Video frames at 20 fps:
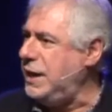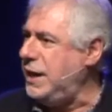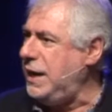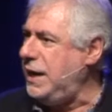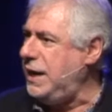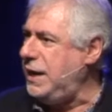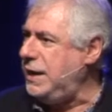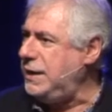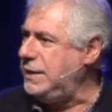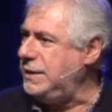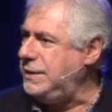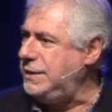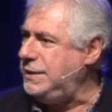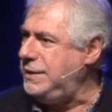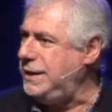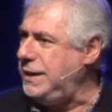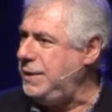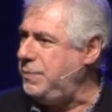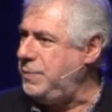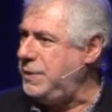are
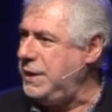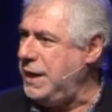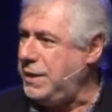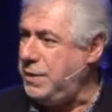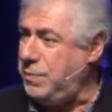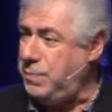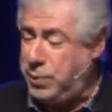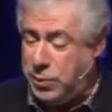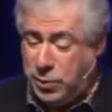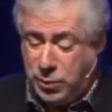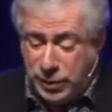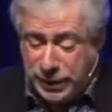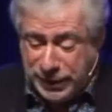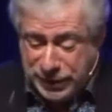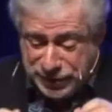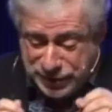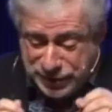deep down. And Paul is